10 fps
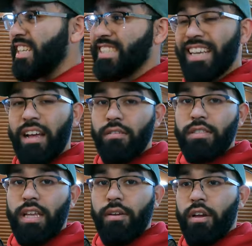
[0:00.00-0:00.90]
test it out,
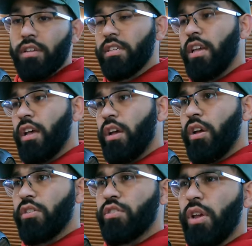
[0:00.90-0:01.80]
see how it goes.
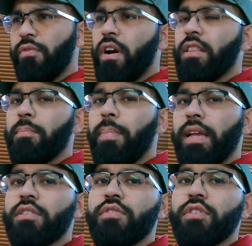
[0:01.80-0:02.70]
So far, the
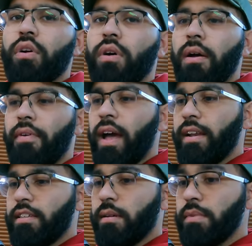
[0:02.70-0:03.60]
best result I've
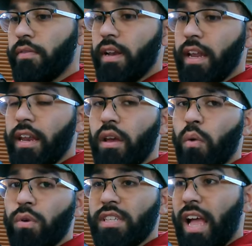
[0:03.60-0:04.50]
had in terms of
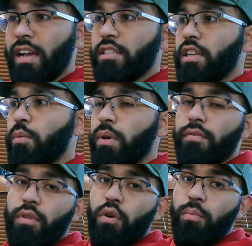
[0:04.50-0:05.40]
cleaning was actually
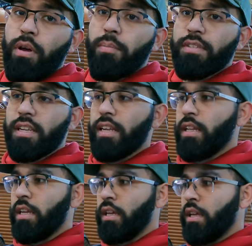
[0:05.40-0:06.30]
with the all-purpose
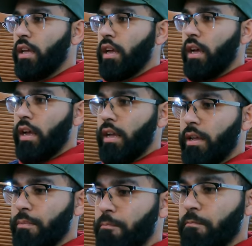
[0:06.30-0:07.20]
cleaner.
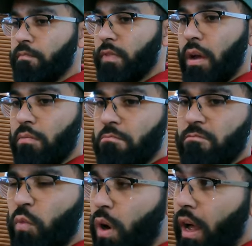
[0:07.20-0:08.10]

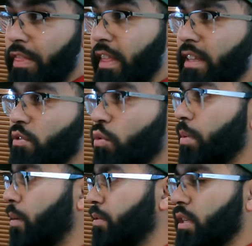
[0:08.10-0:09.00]
I think it's
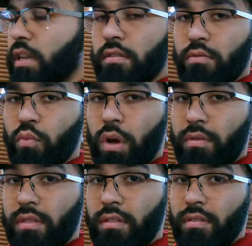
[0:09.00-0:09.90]
all-purpose cleaner.
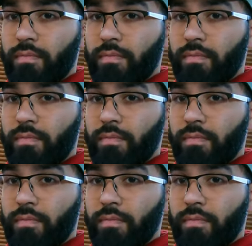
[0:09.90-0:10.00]
Well,